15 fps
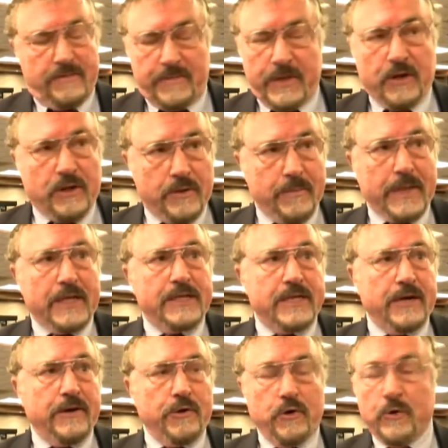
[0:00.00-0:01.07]
you know, the
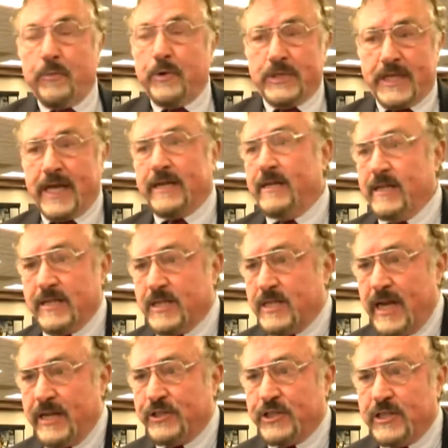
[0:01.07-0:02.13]
military who are protecting this
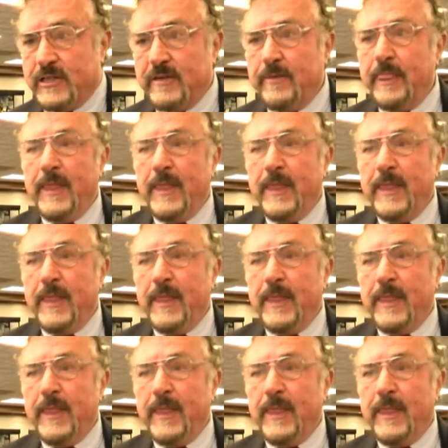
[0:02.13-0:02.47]
nation.